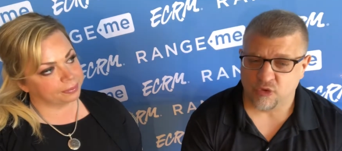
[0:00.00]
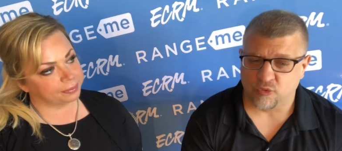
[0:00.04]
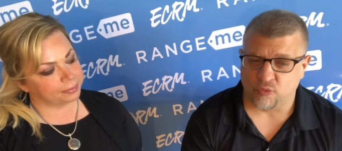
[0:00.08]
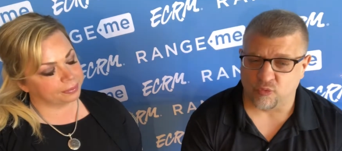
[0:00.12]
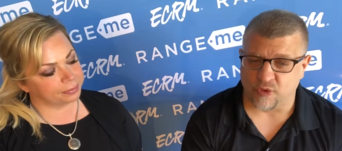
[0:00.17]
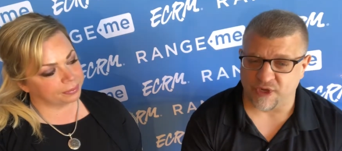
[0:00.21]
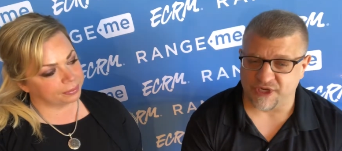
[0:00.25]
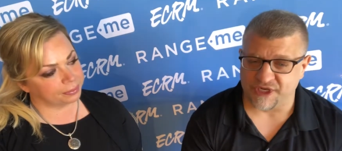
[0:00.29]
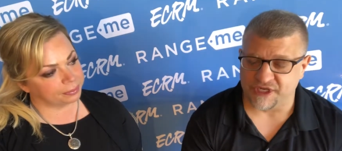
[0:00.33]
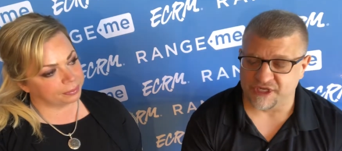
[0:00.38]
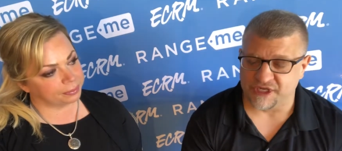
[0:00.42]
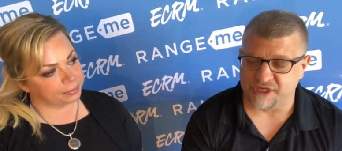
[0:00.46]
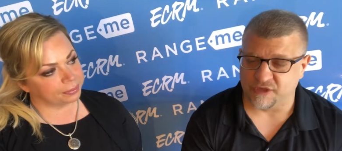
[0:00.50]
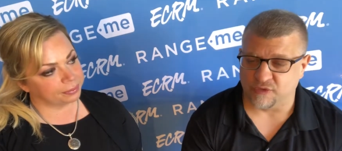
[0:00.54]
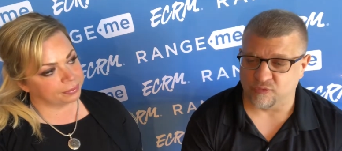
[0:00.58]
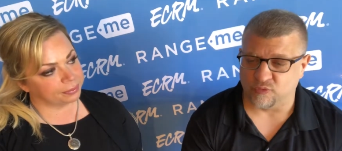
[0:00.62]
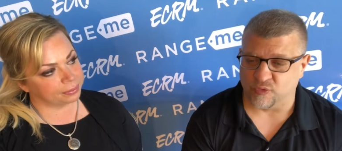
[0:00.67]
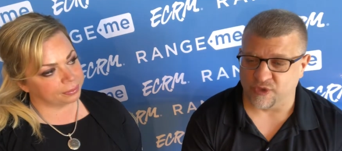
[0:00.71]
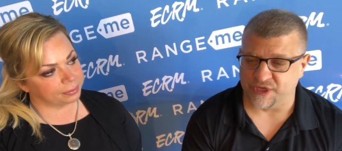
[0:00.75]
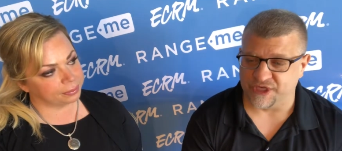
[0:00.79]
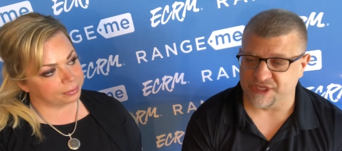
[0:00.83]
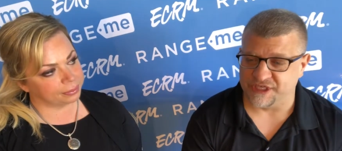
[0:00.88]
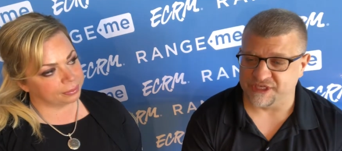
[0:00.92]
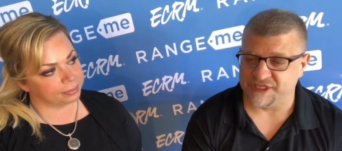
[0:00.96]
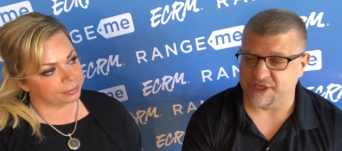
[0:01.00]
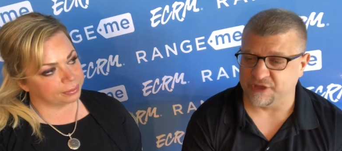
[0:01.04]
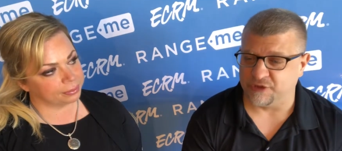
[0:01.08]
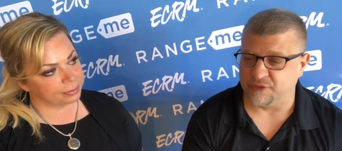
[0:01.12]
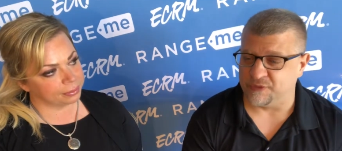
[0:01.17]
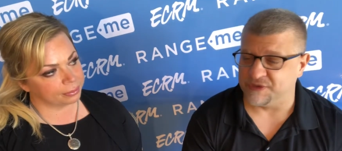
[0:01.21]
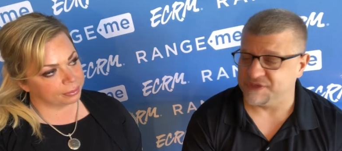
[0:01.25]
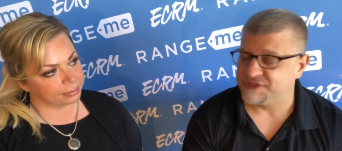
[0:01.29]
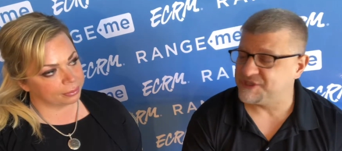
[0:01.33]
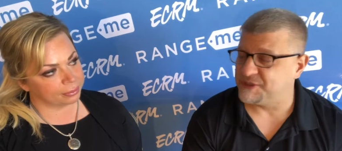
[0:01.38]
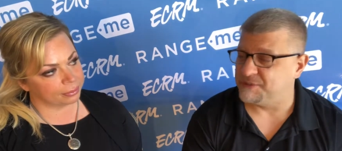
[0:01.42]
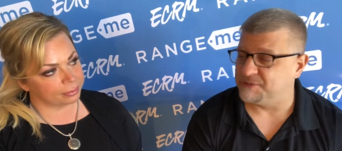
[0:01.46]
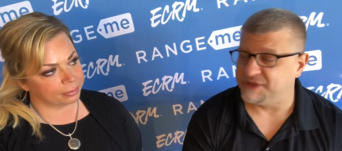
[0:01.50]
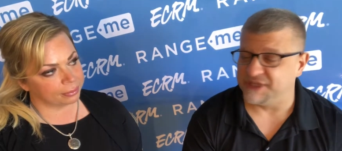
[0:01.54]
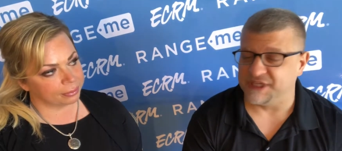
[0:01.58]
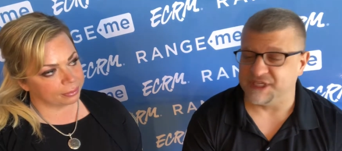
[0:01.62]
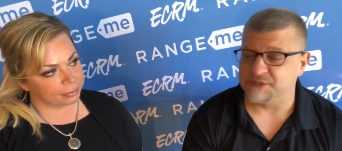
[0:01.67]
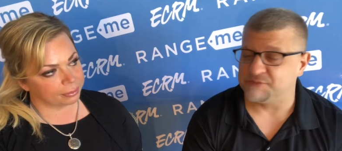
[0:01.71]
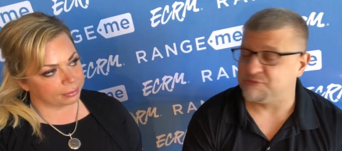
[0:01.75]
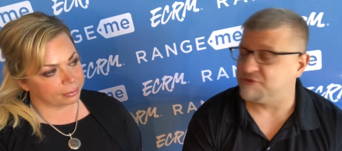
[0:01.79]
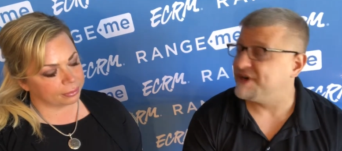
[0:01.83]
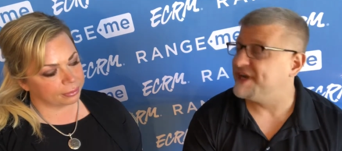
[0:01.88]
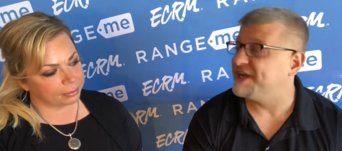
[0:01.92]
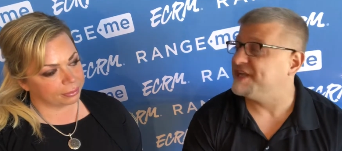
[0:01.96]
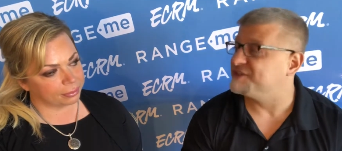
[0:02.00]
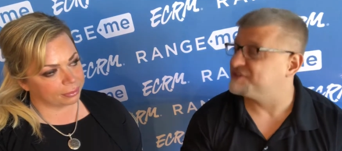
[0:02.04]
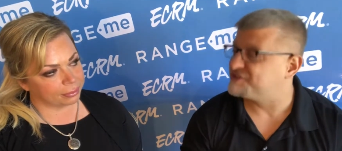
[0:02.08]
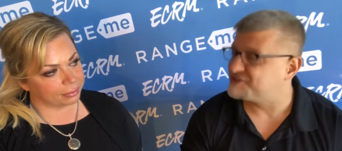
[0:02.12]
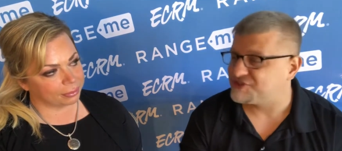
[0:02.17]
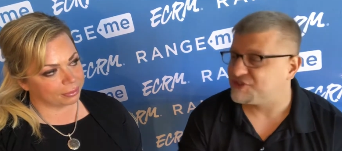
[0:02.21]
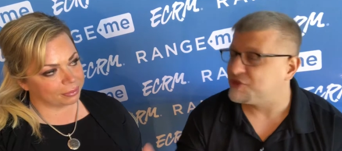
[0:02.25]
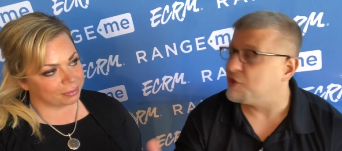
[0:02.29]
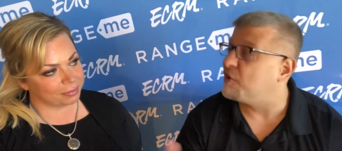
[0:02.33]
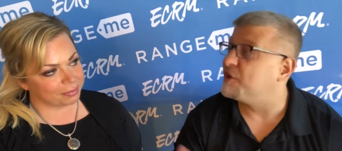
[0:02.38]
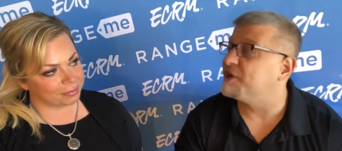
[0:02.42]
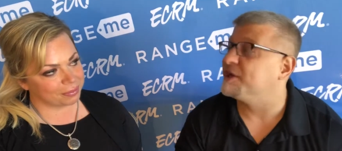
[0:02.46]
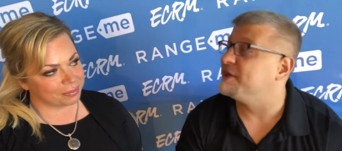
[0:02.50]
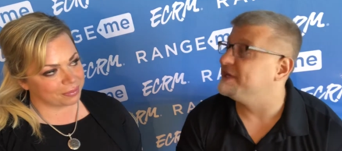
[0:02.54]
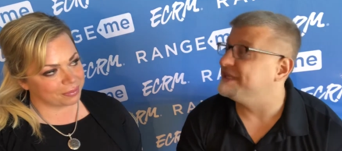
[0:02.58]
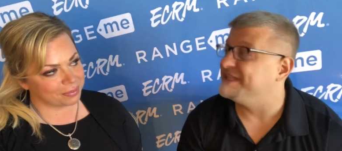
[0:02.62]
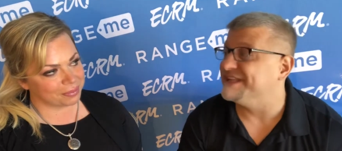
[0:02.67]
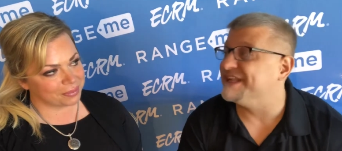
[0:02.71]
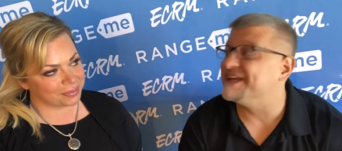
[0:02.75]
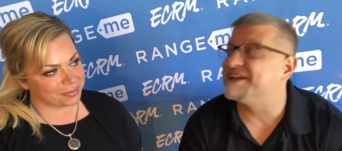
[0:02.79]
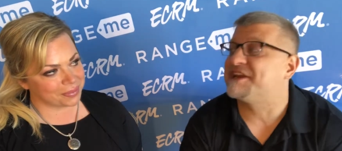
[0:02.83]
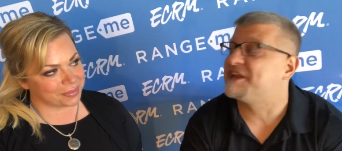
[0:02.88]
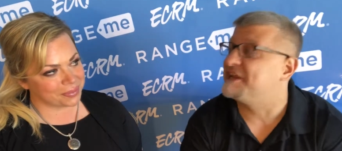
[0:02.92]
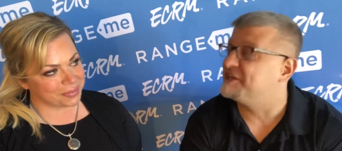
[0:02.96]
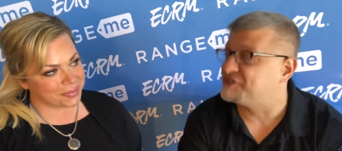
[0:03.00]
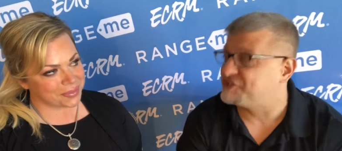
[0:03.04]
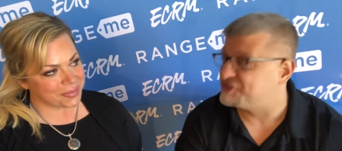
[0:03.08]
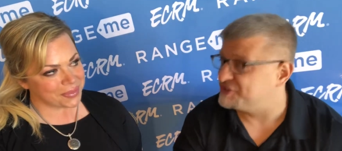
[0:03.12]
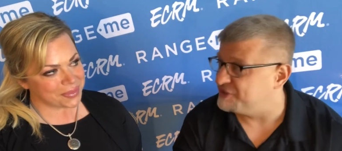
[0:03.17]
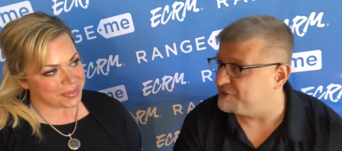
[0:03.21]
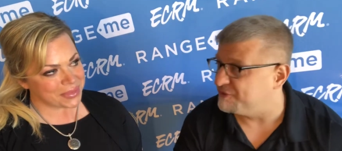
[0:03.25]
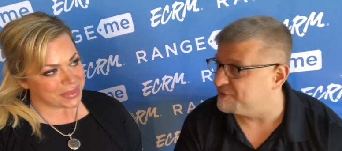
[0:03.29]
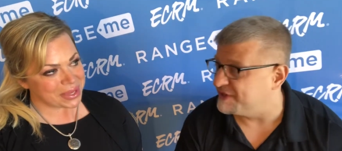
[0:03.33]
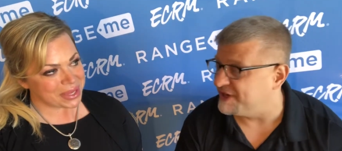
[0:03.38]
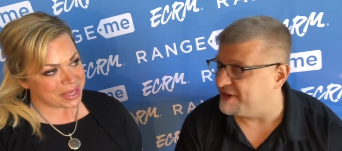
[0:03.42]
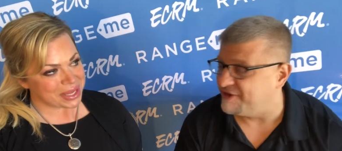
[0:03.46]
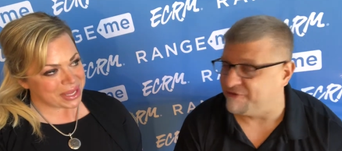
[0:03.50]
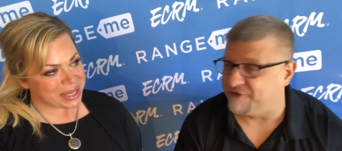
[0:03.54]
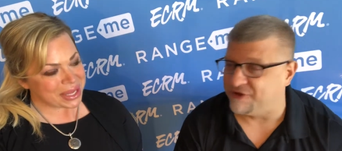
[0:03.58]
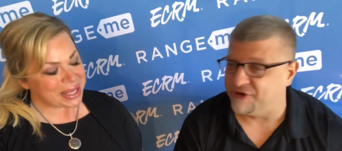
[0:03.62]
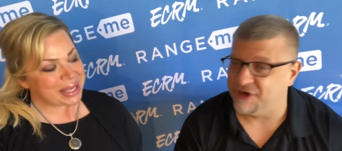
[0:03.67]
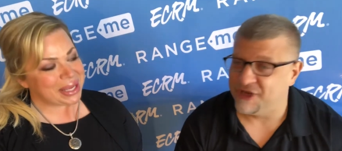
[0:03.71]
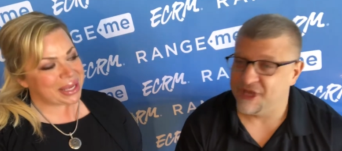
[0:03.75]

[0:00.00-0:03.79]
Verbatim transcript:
Speaker 1: when you when you're dealing with some of these brands, starting in their kitchen or whatever.